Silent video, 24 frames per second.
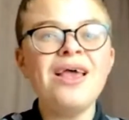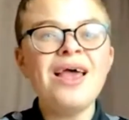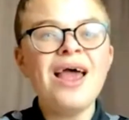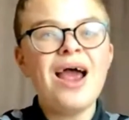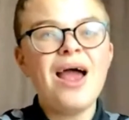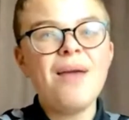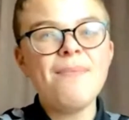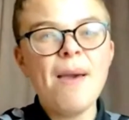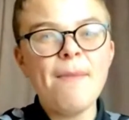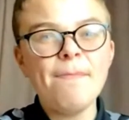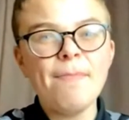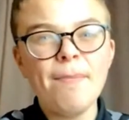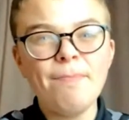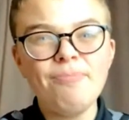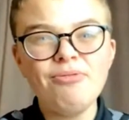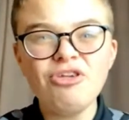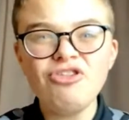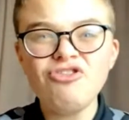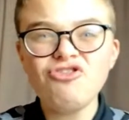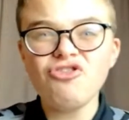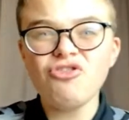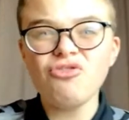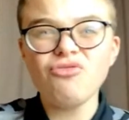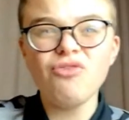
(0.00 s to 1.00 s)
I remember
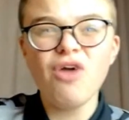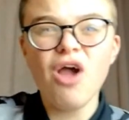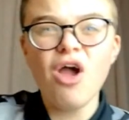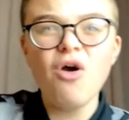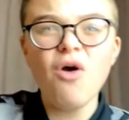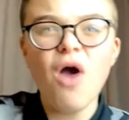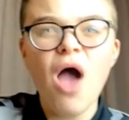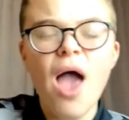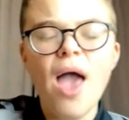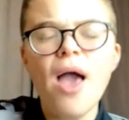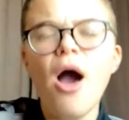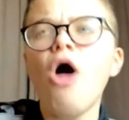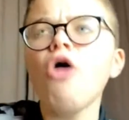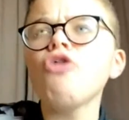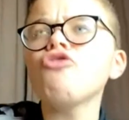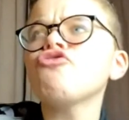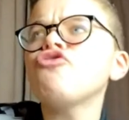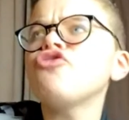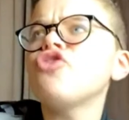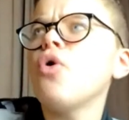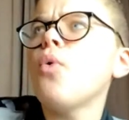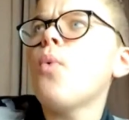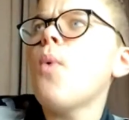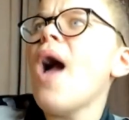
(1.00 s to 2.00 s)
Bristol Road,
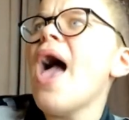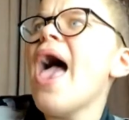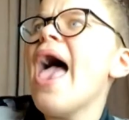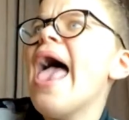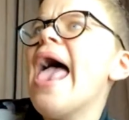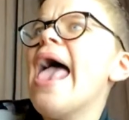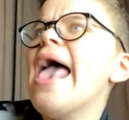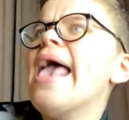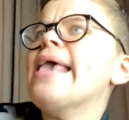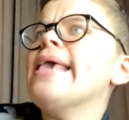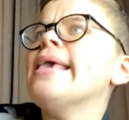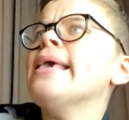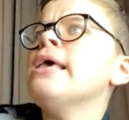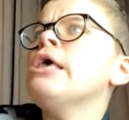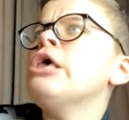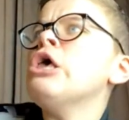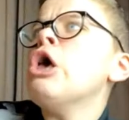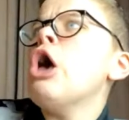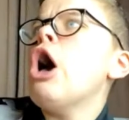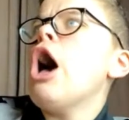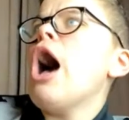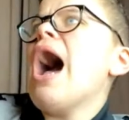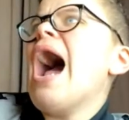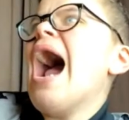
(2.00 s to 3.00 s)
Oxford away,
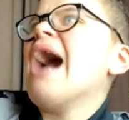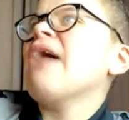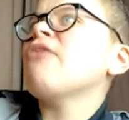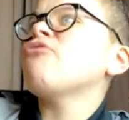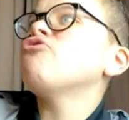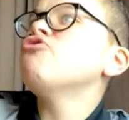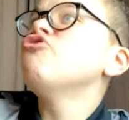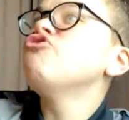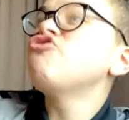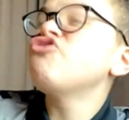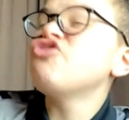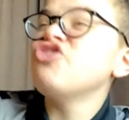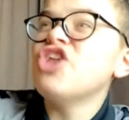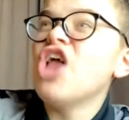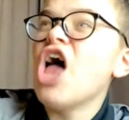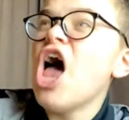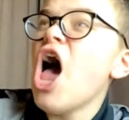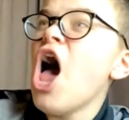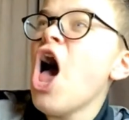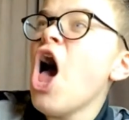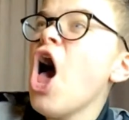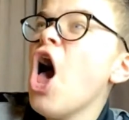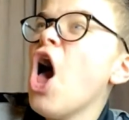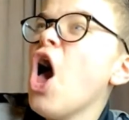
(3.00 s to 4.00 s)
Accrington
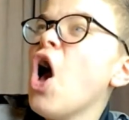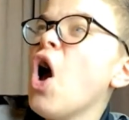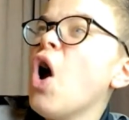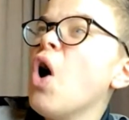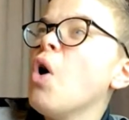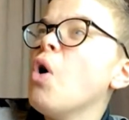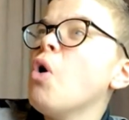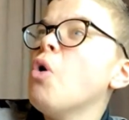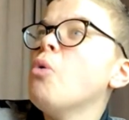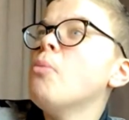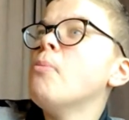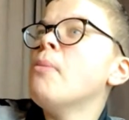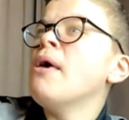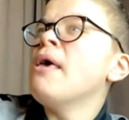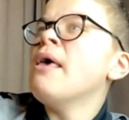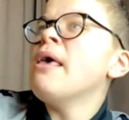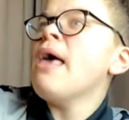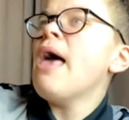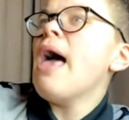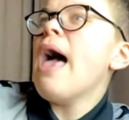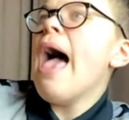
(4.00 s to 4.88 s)
at home.